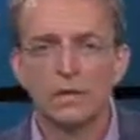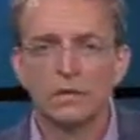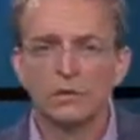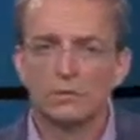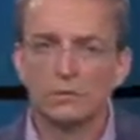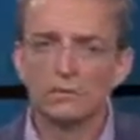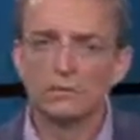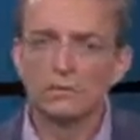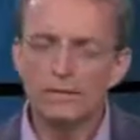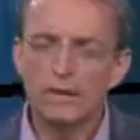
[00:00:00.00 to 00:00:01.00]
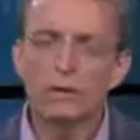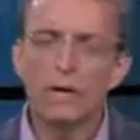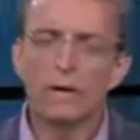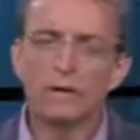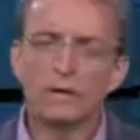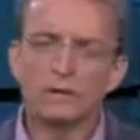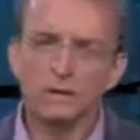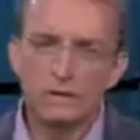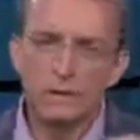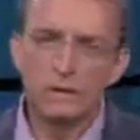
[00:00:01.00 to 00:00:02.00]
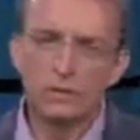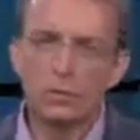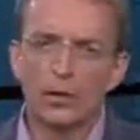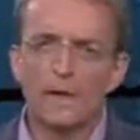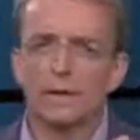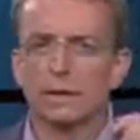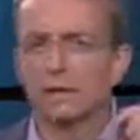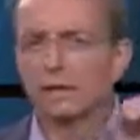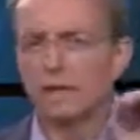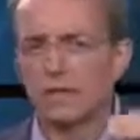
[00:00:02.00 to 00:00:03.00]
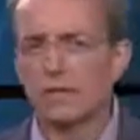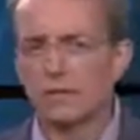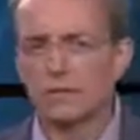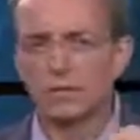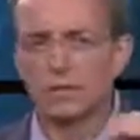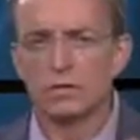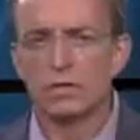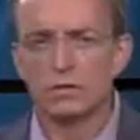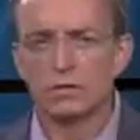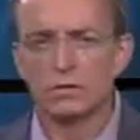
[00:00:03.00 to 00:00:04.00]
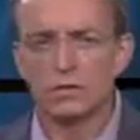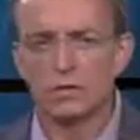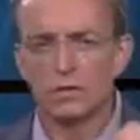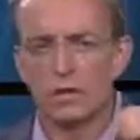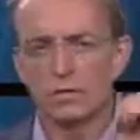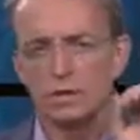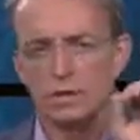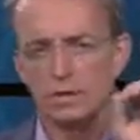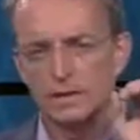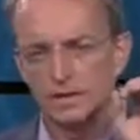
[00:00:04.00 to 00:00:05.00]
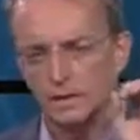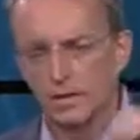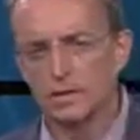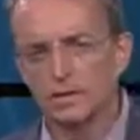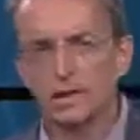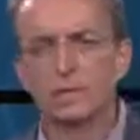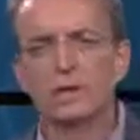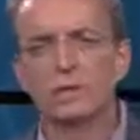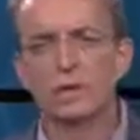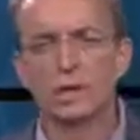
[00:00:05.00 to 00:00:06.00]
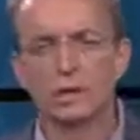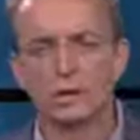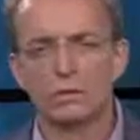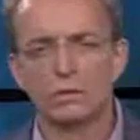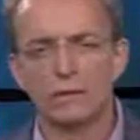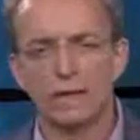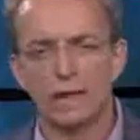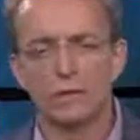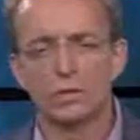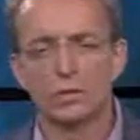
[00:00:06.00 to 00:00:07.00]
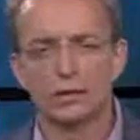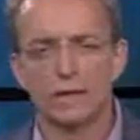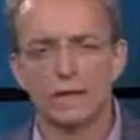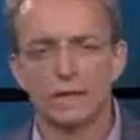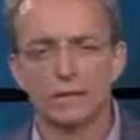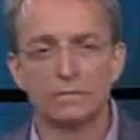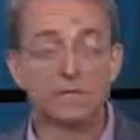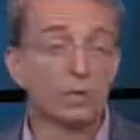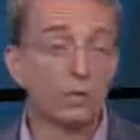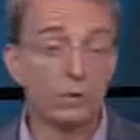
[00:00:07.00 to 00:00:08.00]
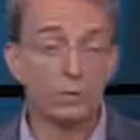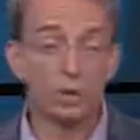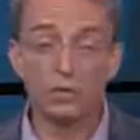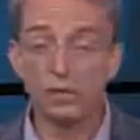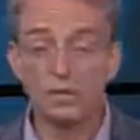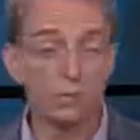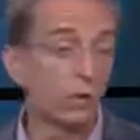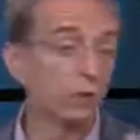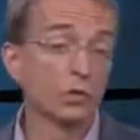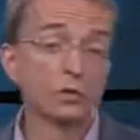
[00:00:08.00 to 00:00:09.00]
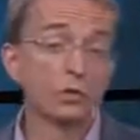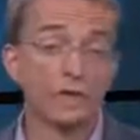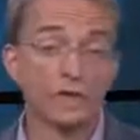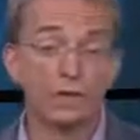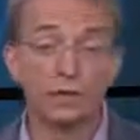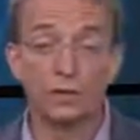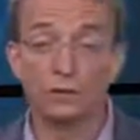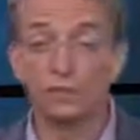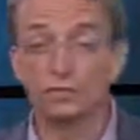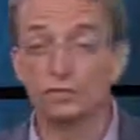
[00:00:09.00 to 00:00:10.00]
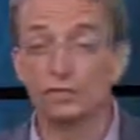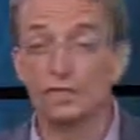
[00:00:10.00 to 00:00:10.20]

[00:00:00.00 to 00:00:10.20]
So VMware is leading the way in developing secure infrastructure, and let's look a little bit more closely at how we're doing that. With Workspace ONE, we're doing that for users.